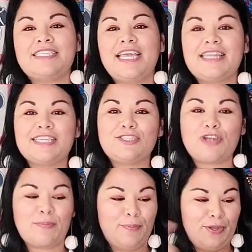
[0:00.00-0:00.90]
take this
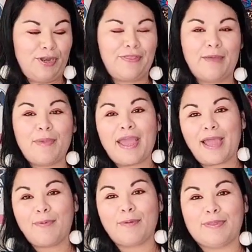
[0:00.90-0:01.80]
strap and put it on that bag,
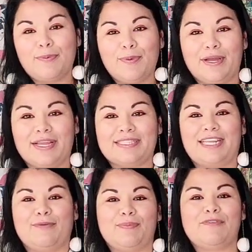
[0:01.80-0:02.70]
I probably would because
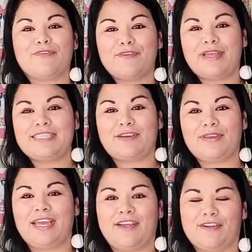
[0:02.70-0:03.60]
then it would be further like
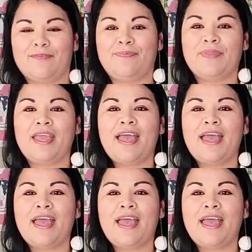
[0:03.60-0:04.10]
down here.